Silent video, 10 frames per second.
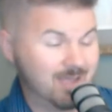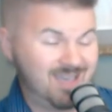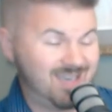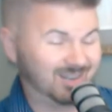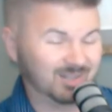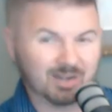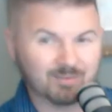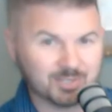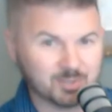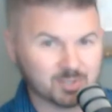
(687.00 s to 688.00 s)
had a lot of
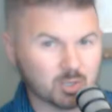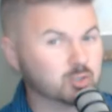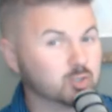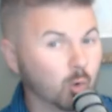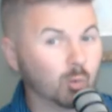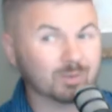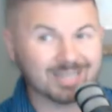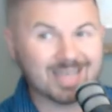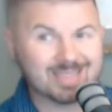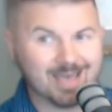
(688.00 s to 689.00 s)
issues. Don't
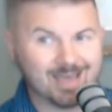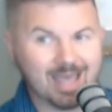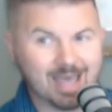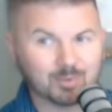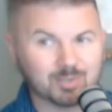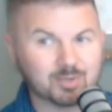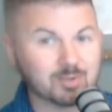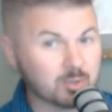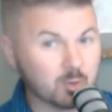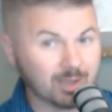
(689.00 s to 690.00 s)
let that happen to
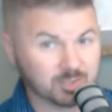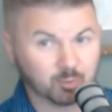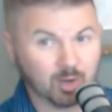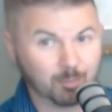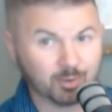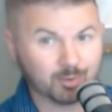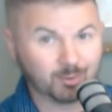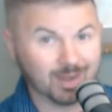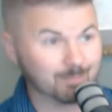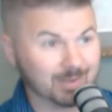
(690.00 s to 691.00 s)
you as a property
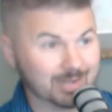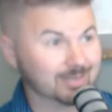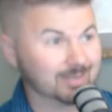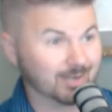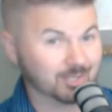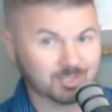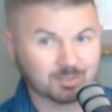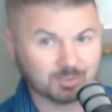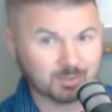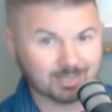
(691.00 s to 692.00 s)
owner. And my gosh,
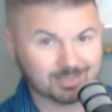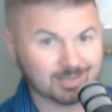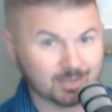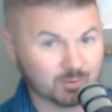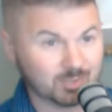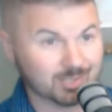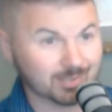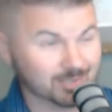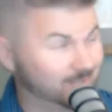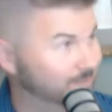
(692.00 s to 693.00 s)
don't do that to any of your tenants.